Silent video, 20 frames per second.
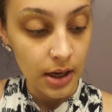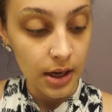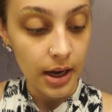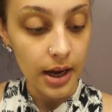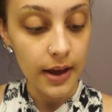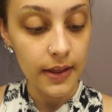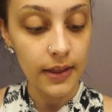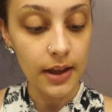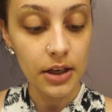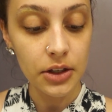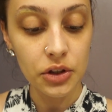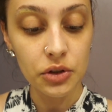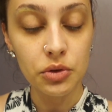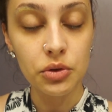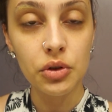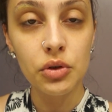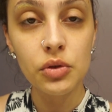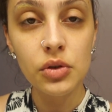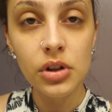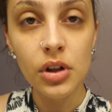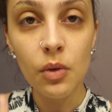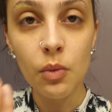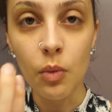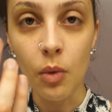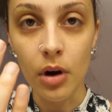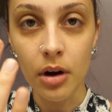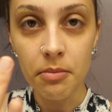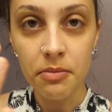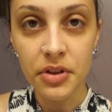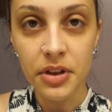then you use the
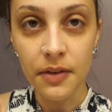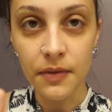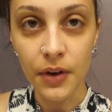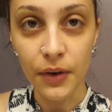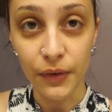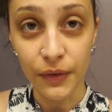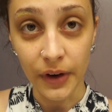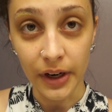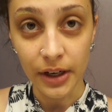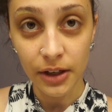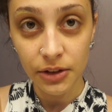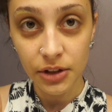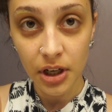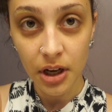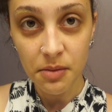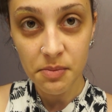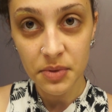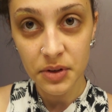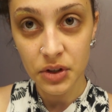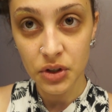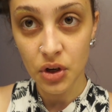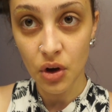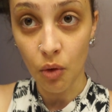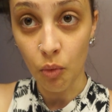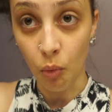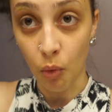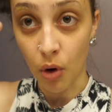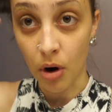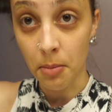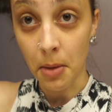warmth of your fingertips to
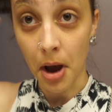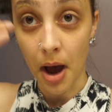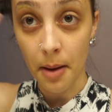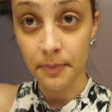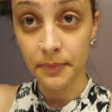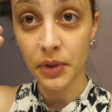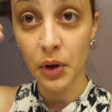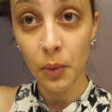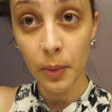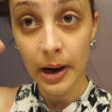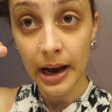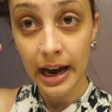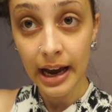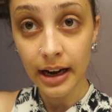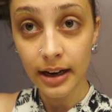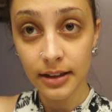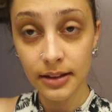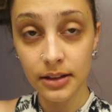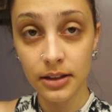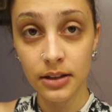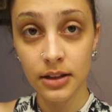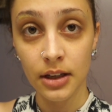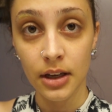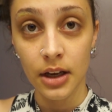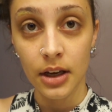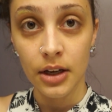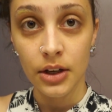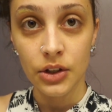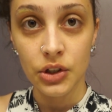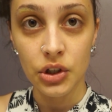warm up the wax
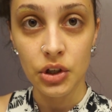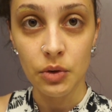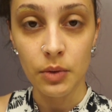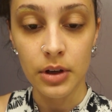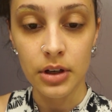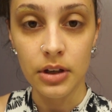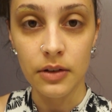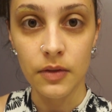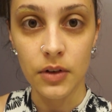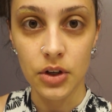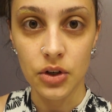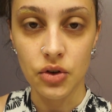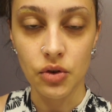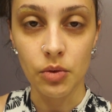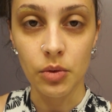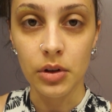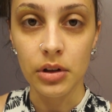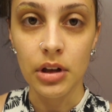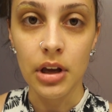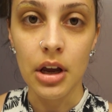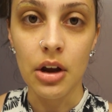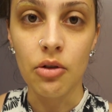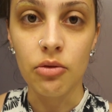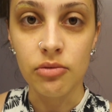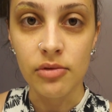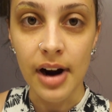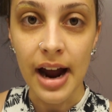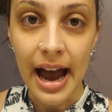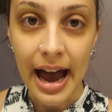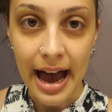to individually
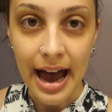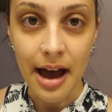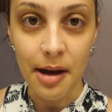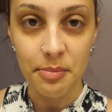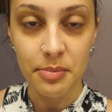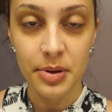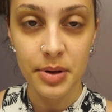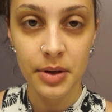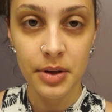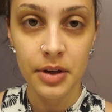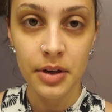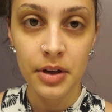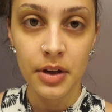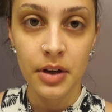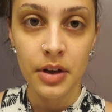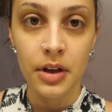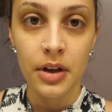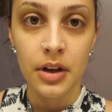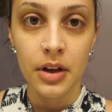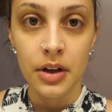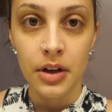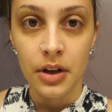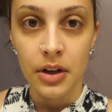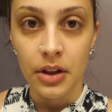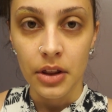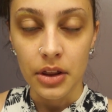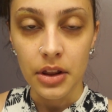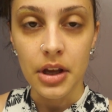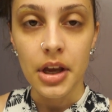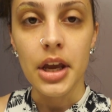grab
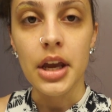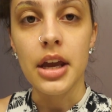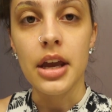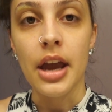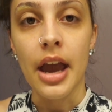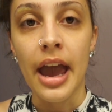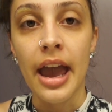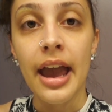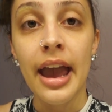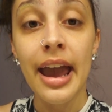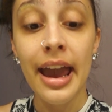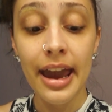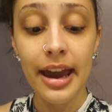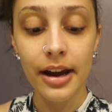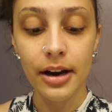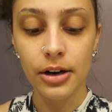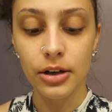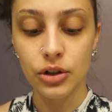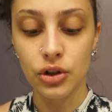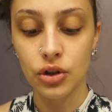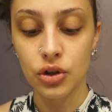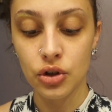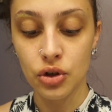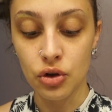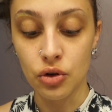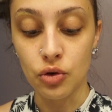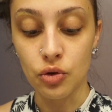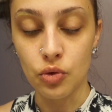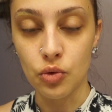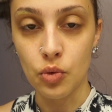the hairs
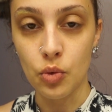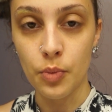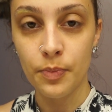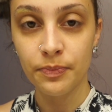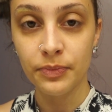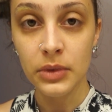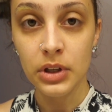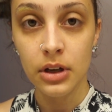to